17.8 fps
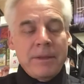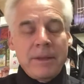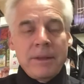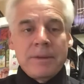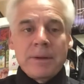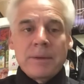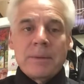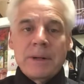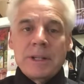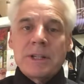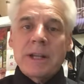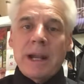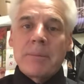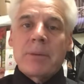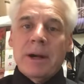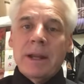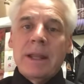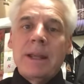the reason
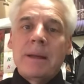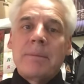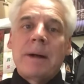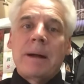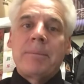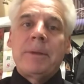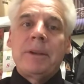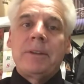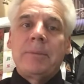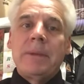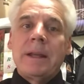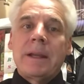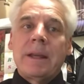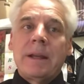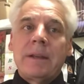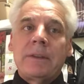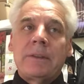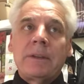I bring him up is
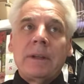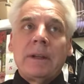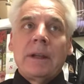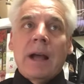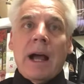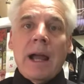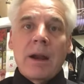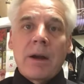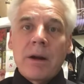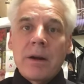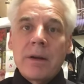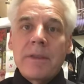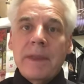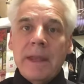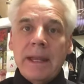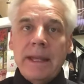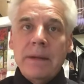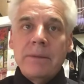because I
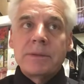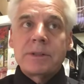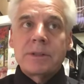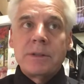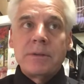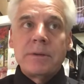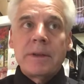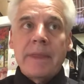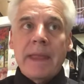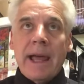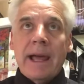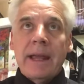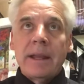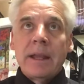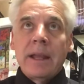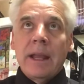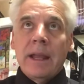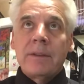heard that he was doing that,